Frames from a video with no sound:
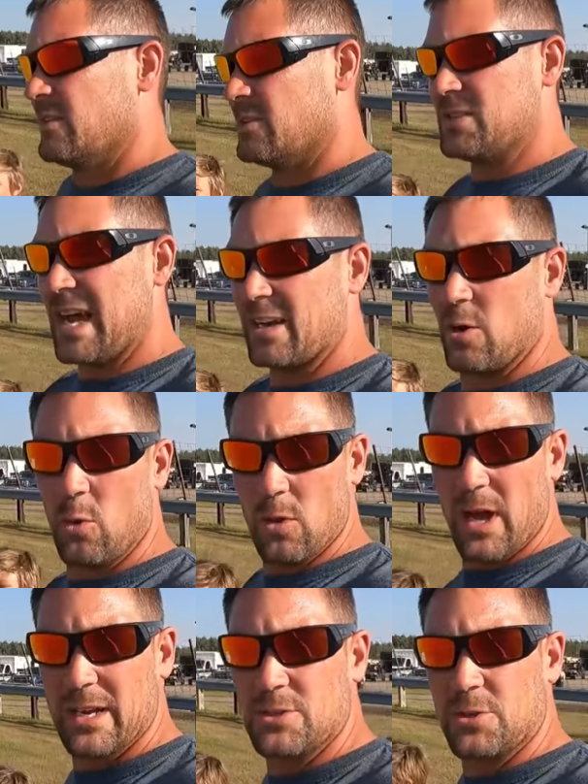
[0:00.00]
There's not a whole
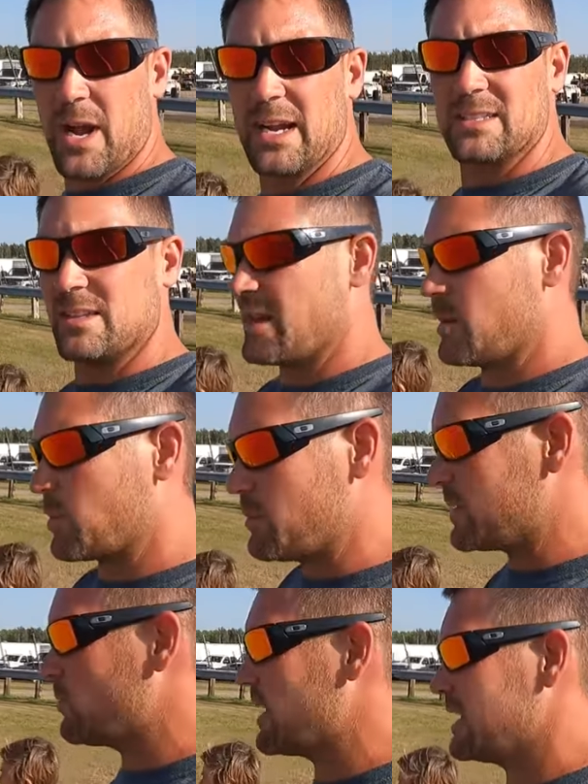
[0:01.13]
lot of tracks in the upper
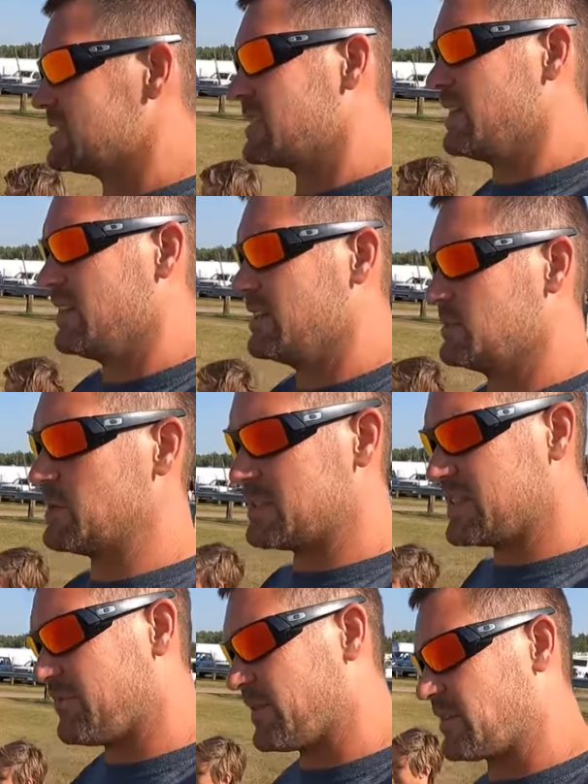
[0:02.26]
Midwest,
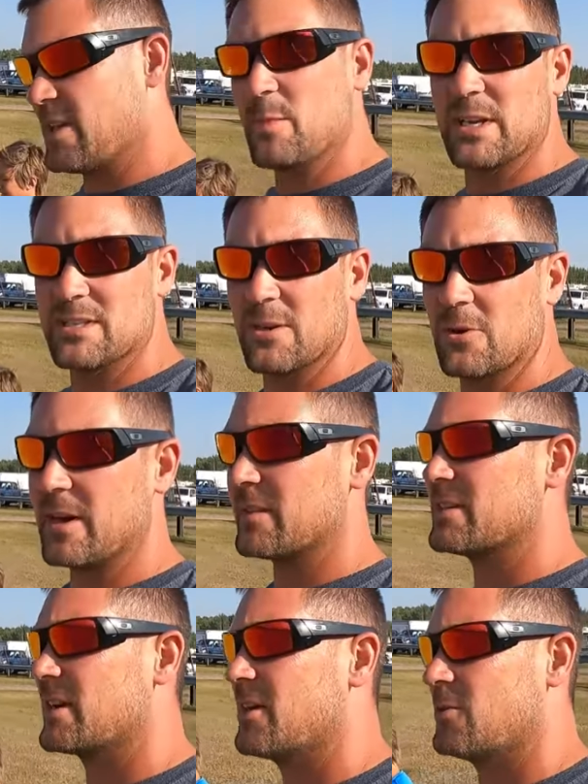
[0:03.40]
specifically Minnesota and
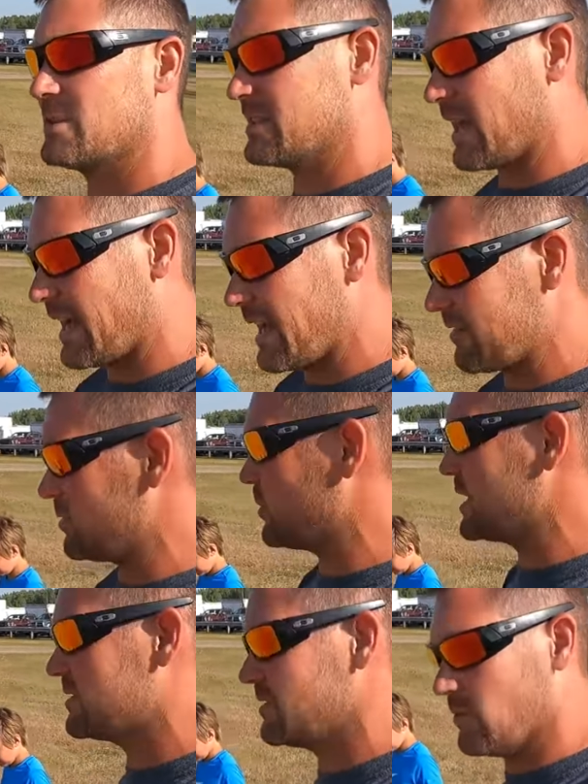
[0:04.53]
the Dakotas, that I haven't
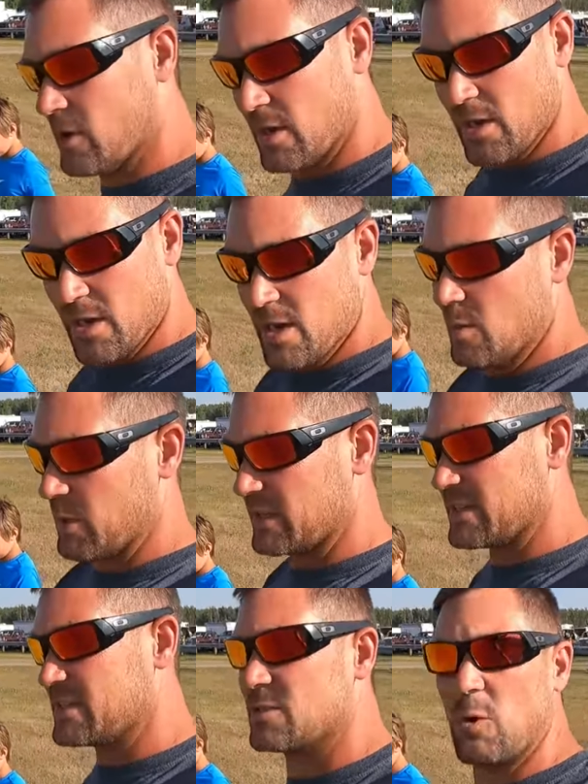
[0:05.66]
been to, but
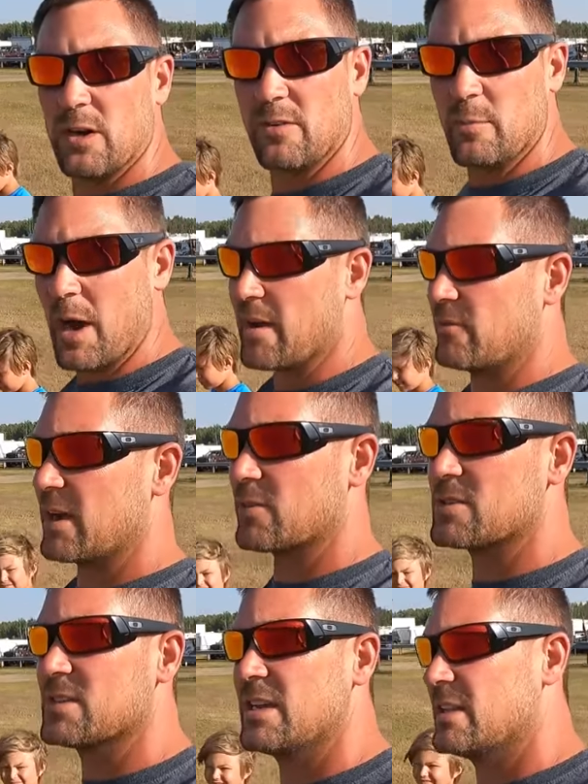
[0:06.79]
this is one of them. I have
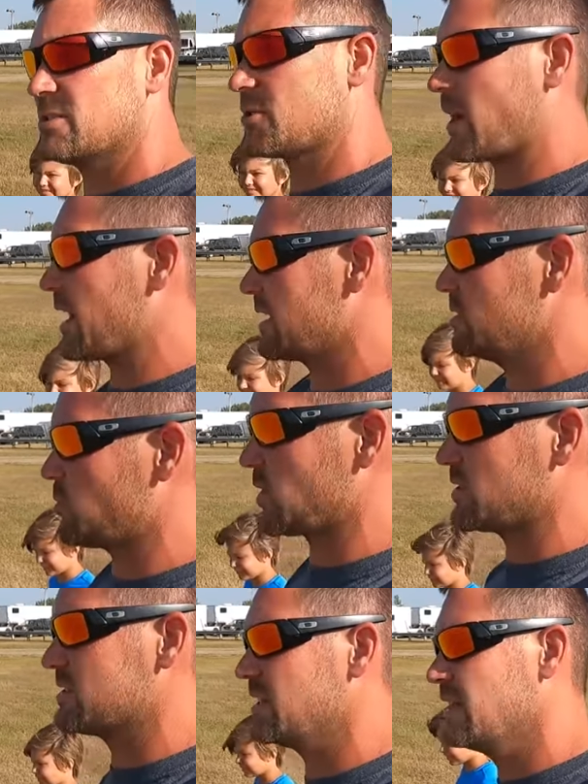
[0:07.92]
never seen this track in
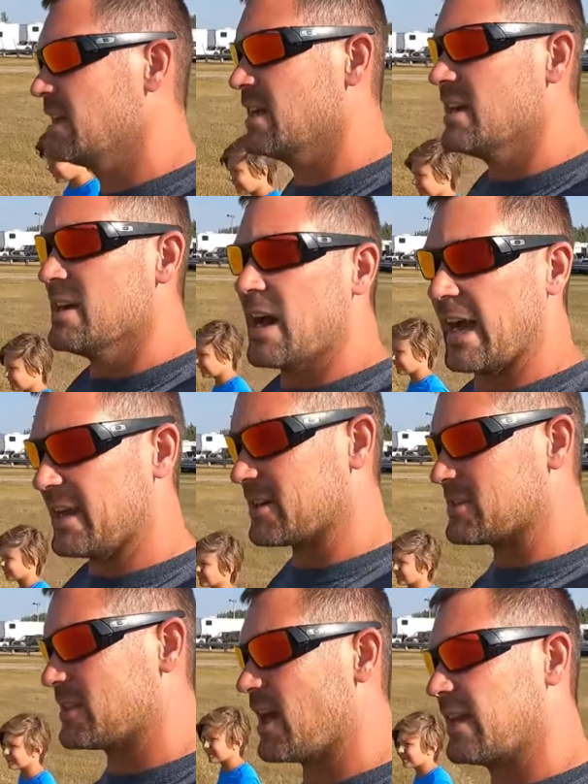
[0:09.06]
person. I hear
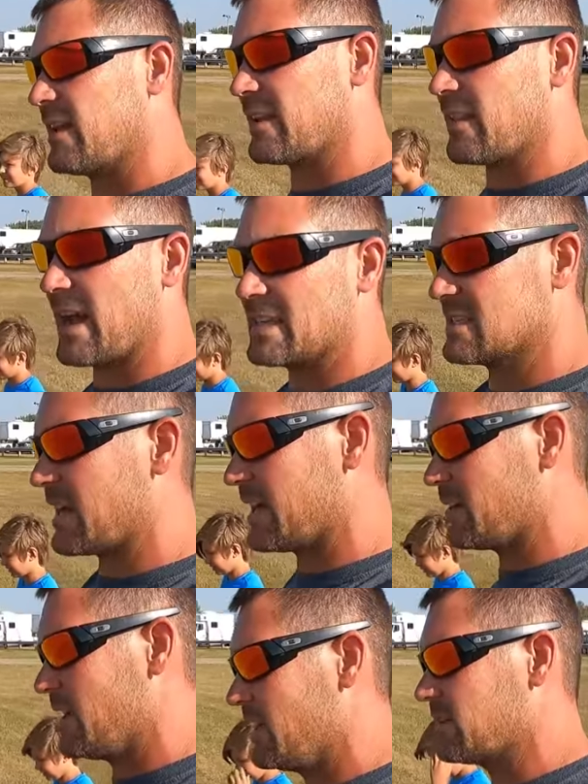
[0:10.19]
it's a lot like last
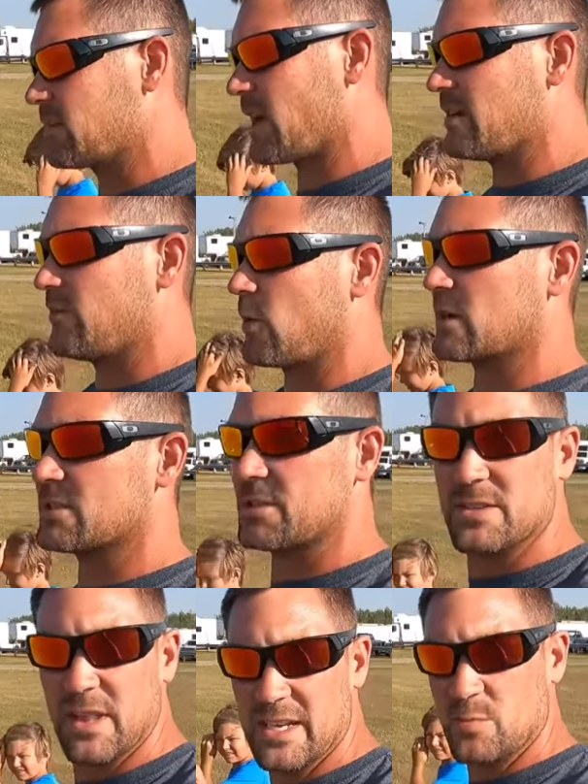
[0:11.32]
night in Grand Forks,
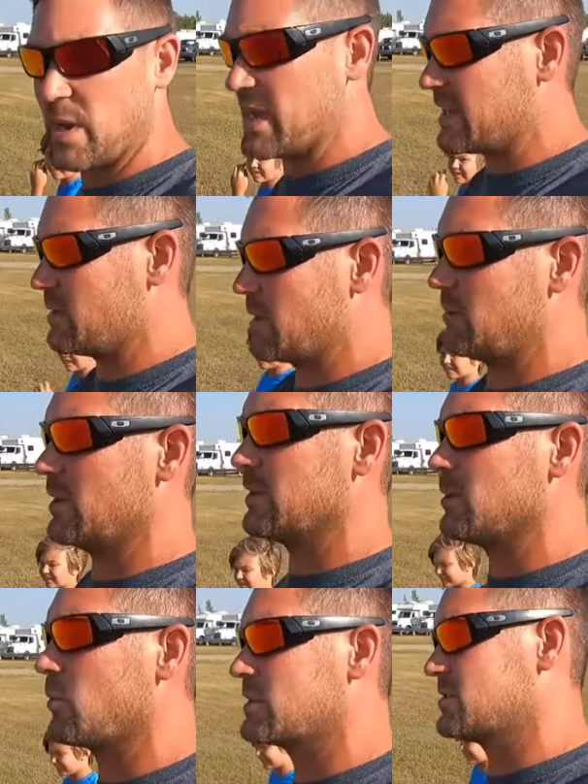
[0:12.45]
just less banking, maybe a
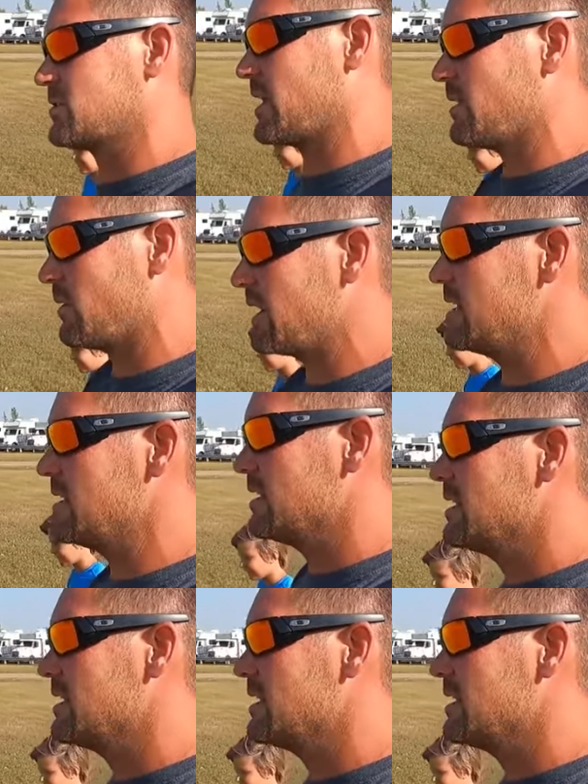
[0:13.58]
little more straightaway.